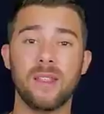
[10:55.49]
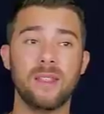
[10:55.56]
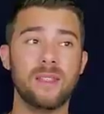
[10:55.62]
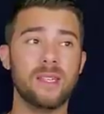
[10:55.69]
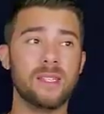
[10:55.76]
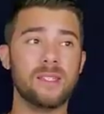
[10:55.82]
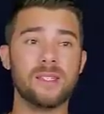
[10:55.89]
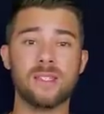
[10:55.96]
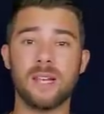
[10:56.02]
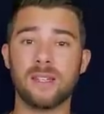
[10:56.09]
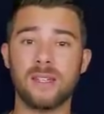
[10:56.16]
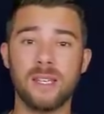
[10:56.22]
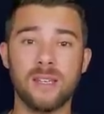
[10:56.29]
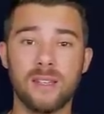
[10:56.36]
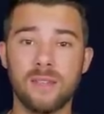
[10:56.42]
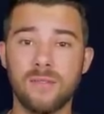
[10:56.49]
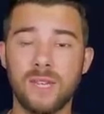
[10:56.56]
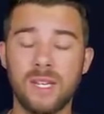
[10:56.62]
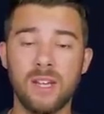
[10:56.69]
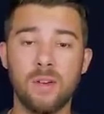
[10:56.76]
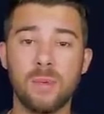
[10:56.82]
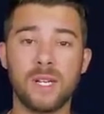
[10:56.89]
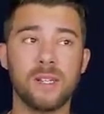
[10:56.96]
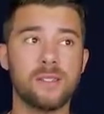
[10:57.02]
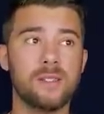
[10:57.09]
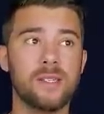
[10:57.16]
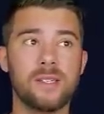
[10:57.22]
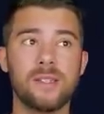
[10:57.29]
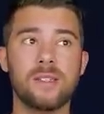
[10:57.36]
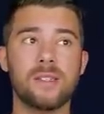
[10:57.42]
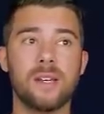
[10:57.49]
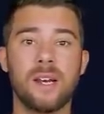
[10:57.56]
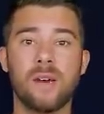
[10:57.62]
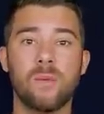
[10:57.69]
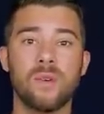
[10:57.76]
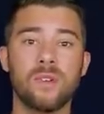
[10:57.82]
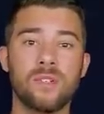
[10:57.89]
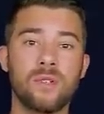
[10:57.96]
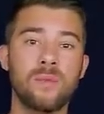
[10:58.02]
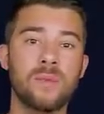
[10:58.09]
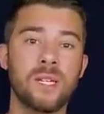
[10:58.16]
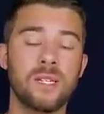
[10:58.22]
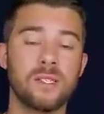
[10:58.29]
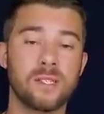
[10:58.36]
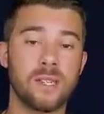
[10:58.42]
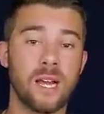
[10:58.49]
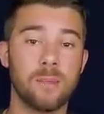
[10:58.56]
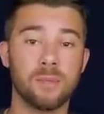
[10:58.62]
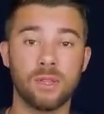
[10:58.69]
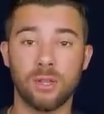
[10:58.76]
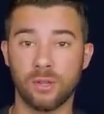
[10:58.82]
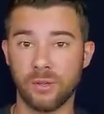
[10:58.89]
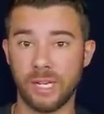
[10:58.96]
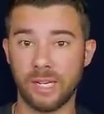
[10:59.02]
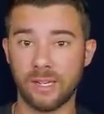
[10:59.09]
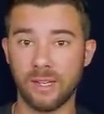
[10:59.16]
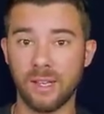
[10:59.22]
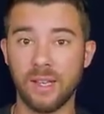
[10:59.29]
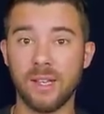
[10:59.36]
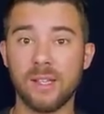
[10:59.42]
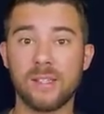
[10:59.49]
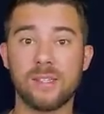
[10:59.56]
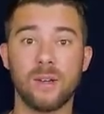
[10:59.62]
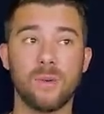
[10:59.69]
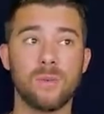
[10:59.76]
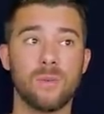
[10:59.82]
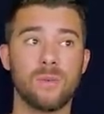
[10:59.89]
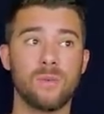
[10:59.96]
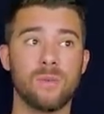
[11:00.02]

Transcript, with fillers: This is not the end of the video because this is not where you need to stop learning. So